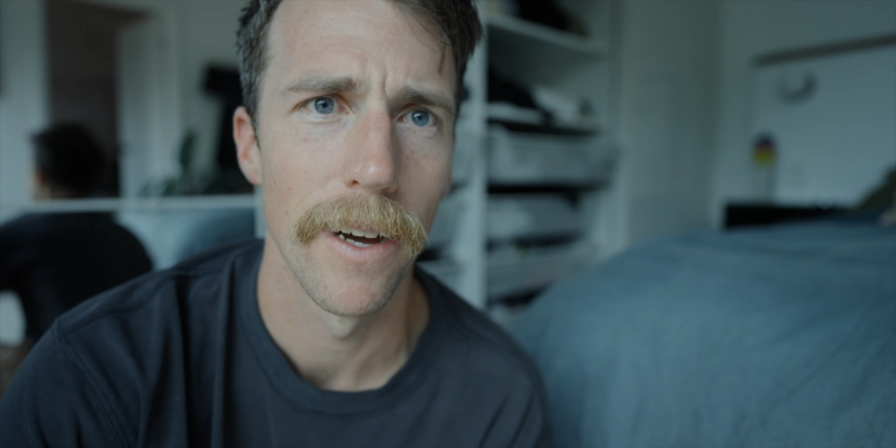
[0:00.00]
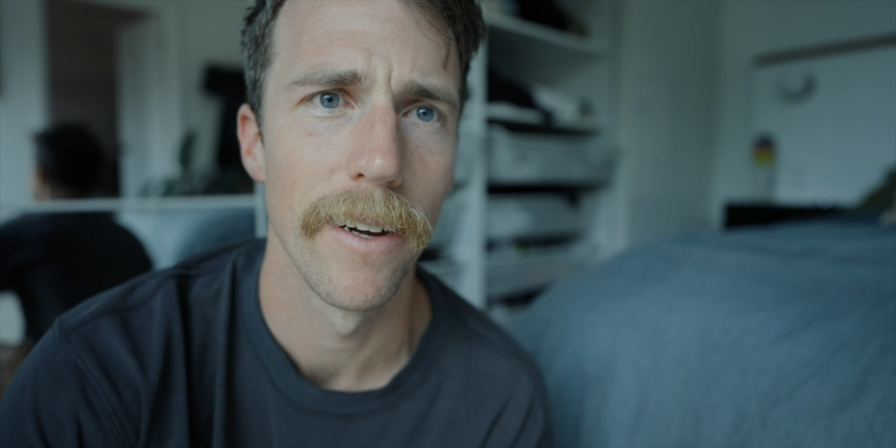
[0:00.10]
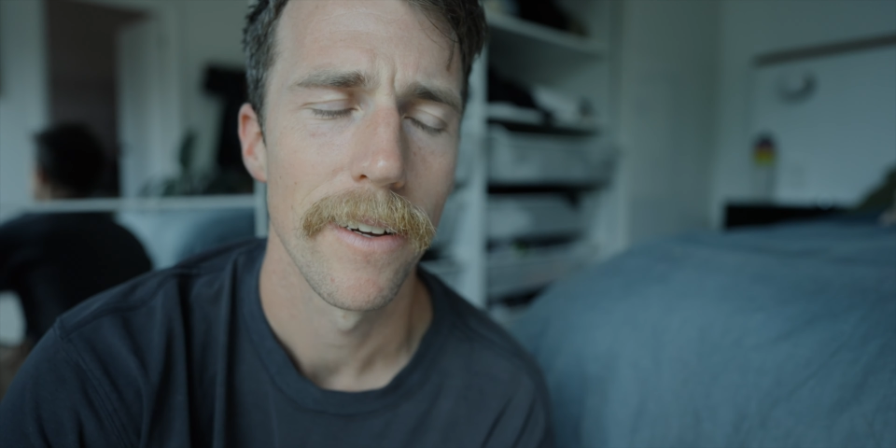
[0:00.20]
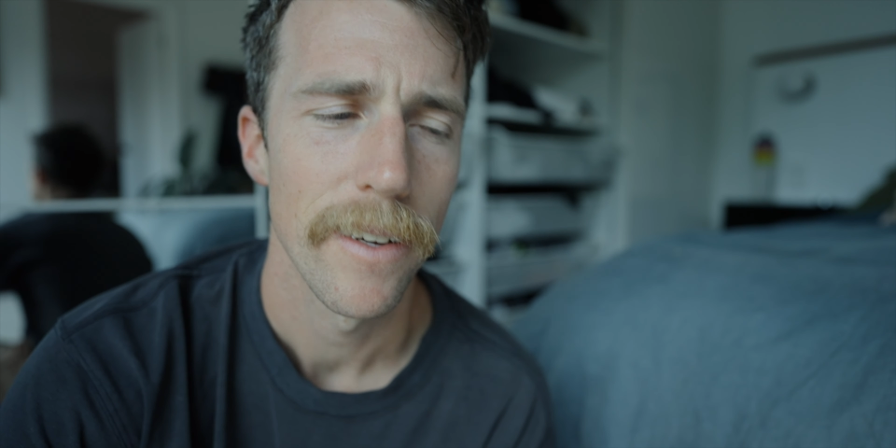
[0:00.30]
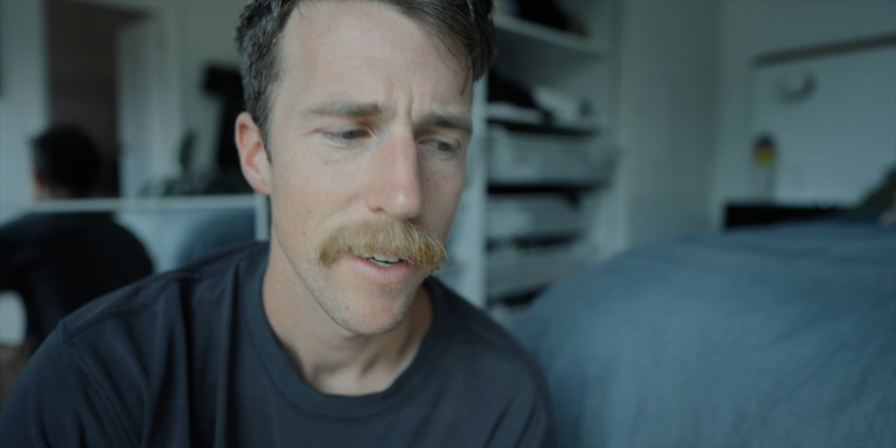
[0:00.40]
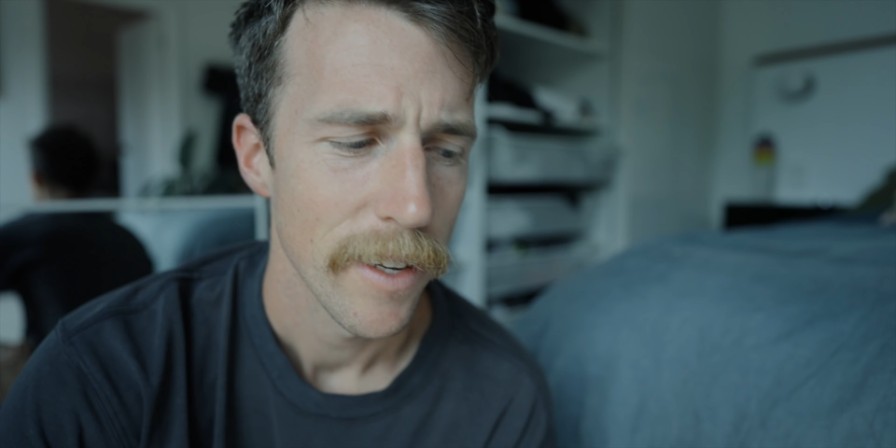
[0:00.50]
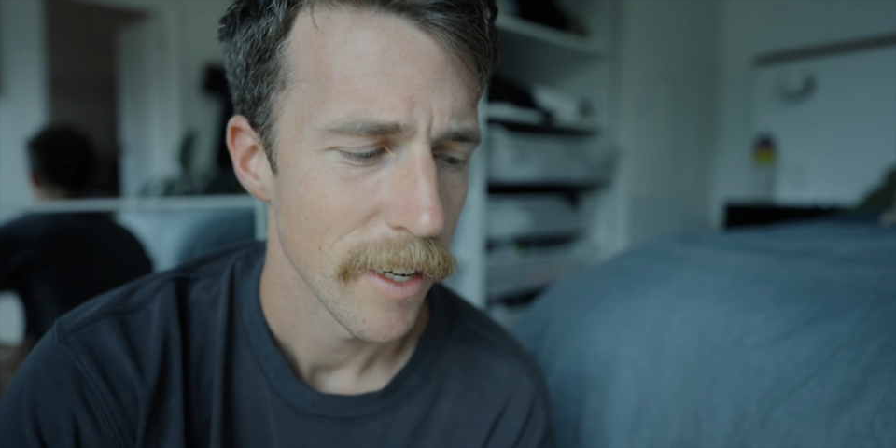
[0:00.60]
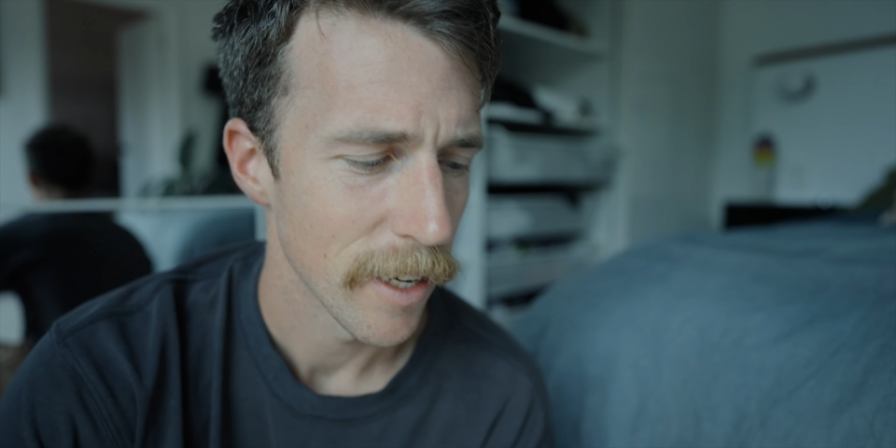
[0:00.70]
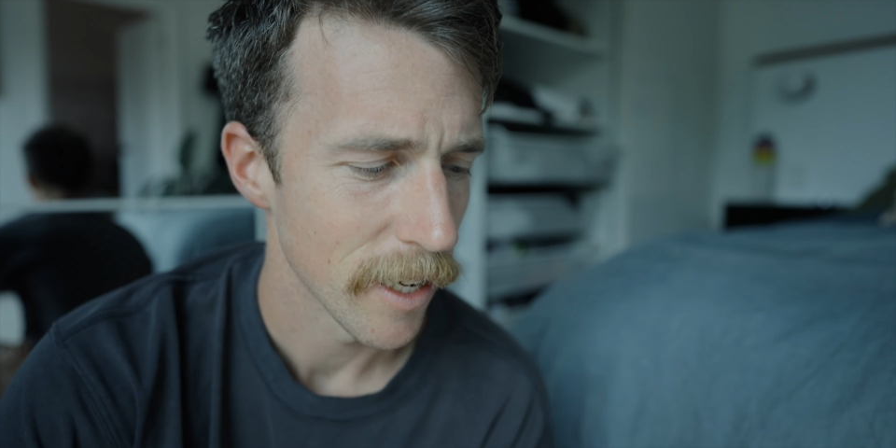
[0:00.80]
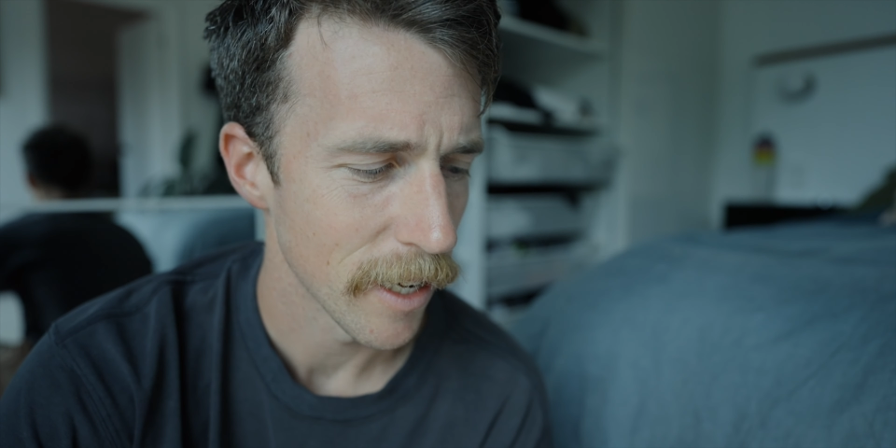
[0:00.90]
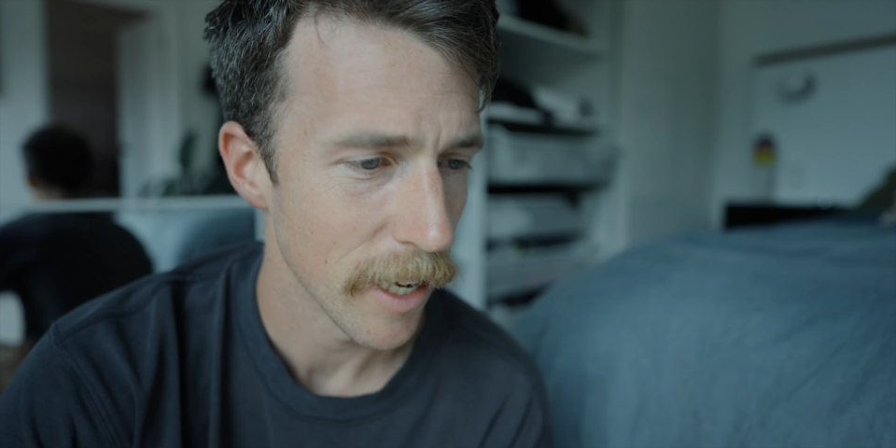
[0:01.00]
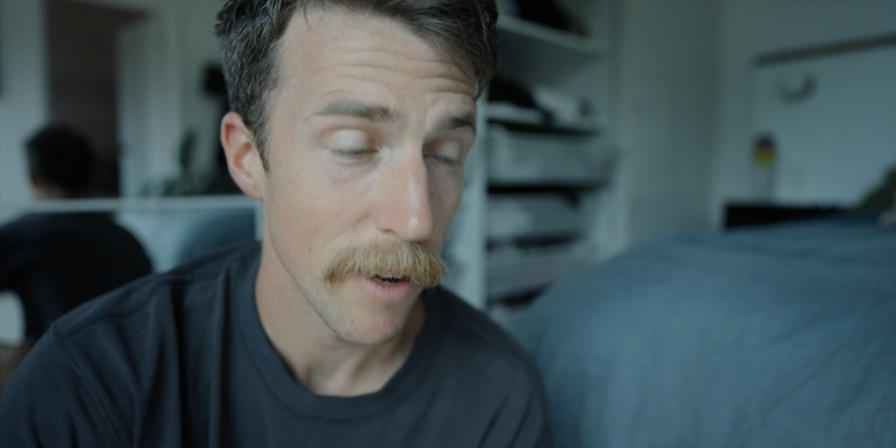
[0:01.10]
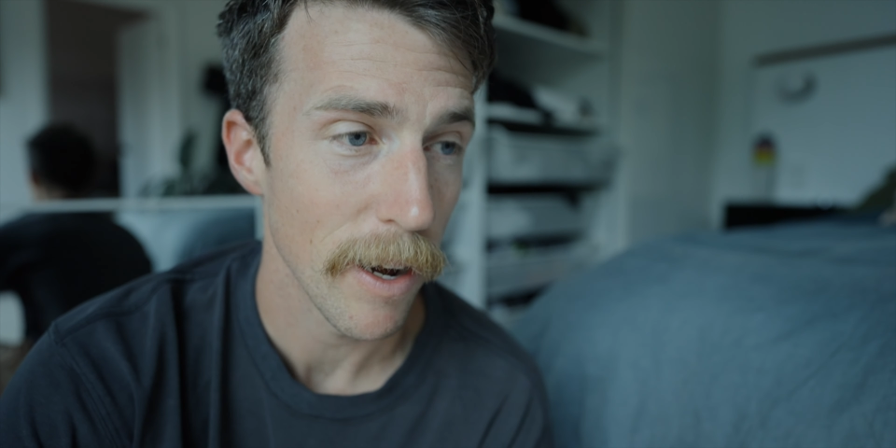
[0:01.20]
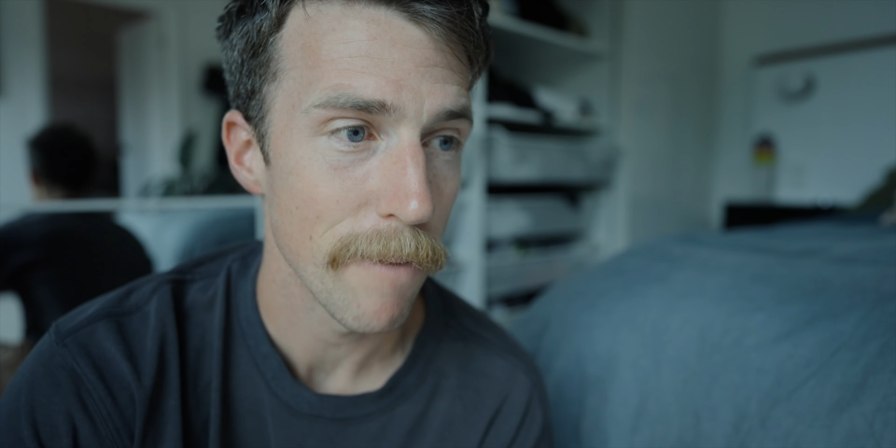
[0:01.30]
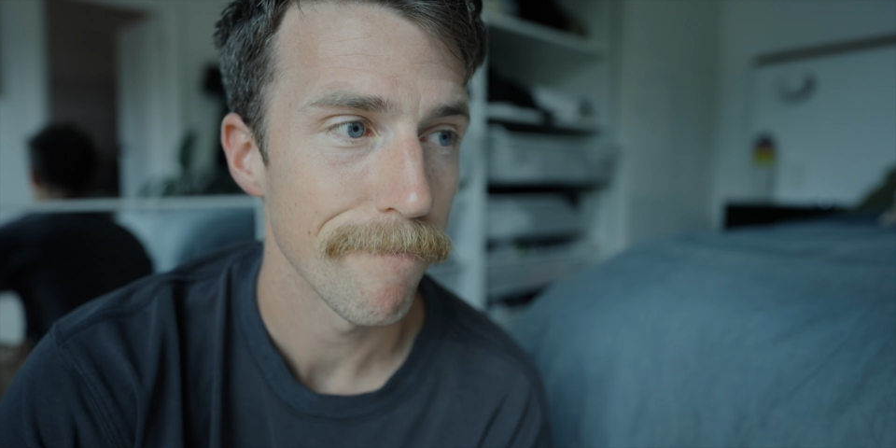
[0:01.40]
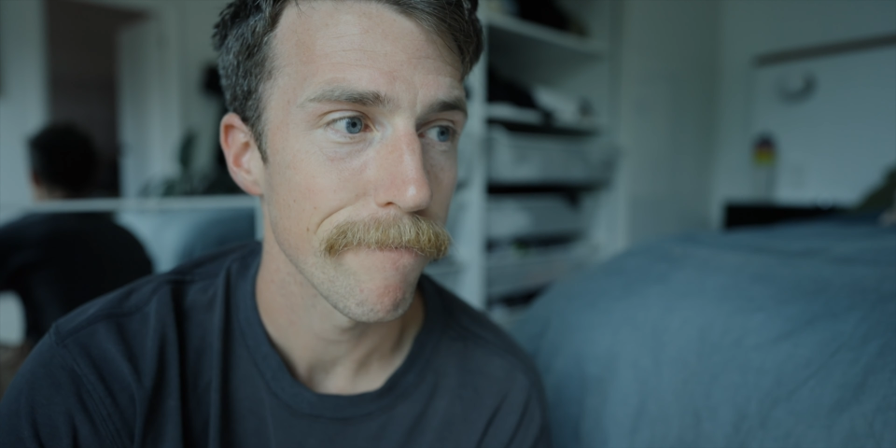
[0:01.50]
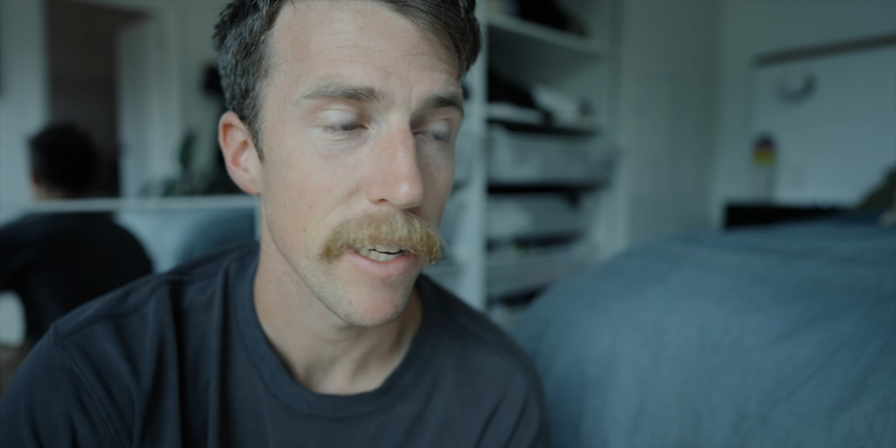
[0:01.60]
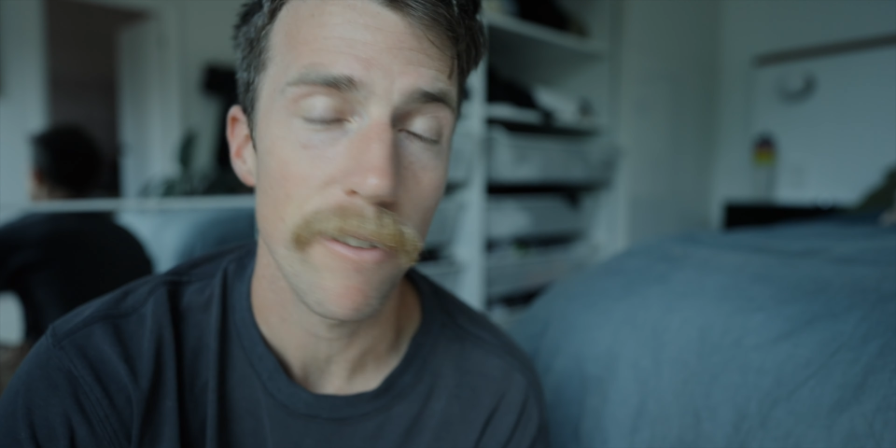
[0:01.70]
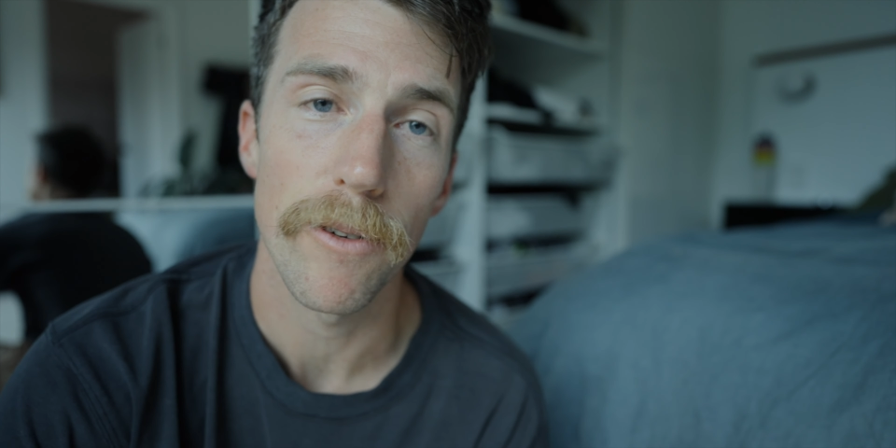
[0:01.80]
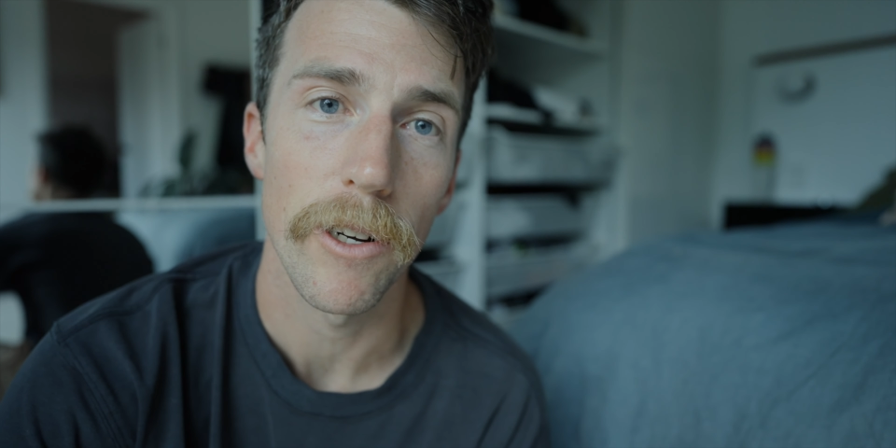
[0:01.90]
uh, anyway,
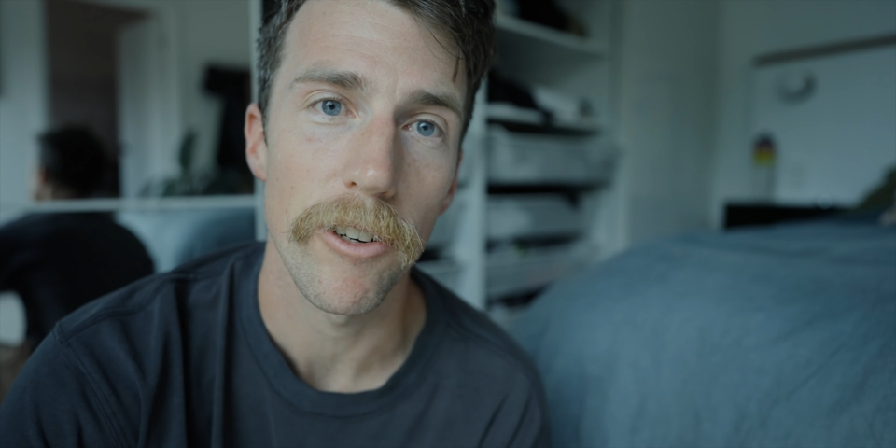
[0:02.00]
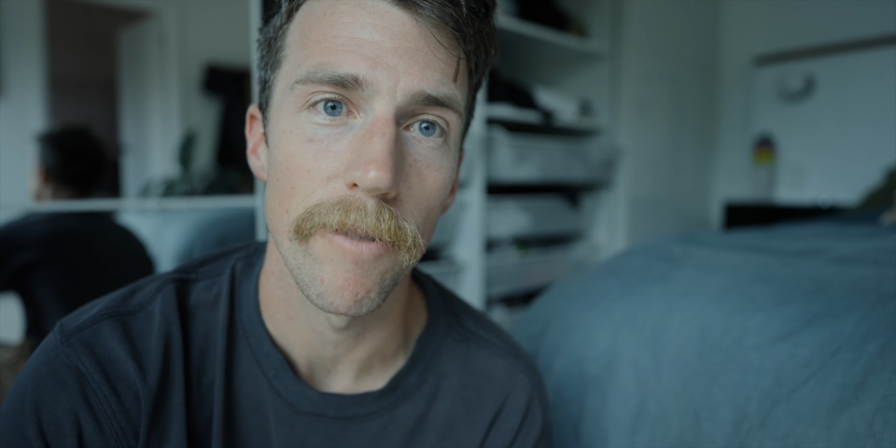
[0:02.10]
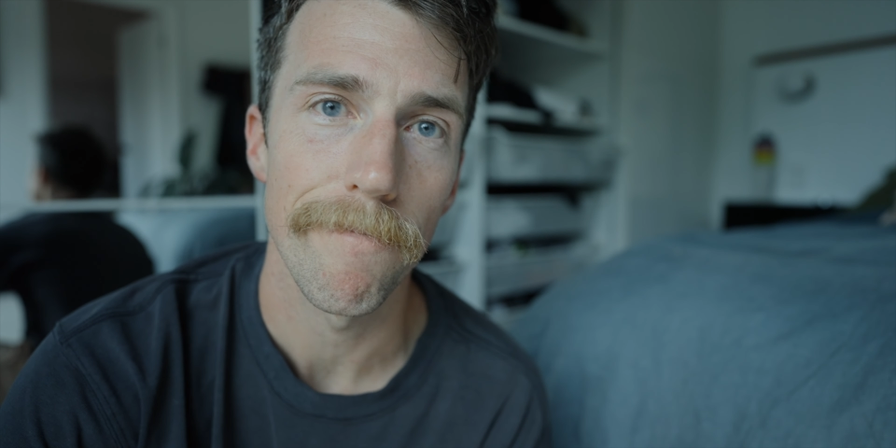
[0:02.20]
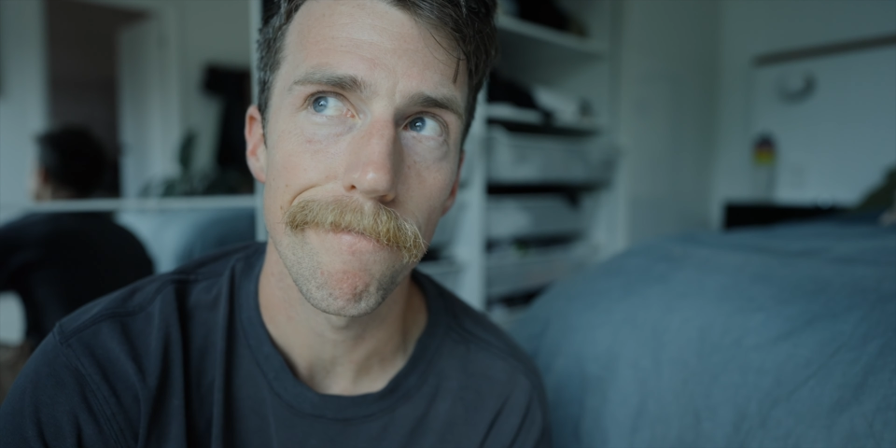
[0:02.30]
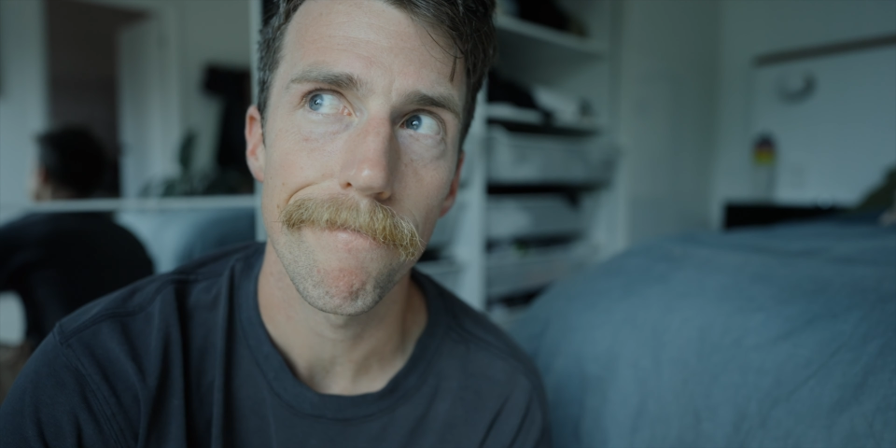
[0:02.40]
thanks for watching.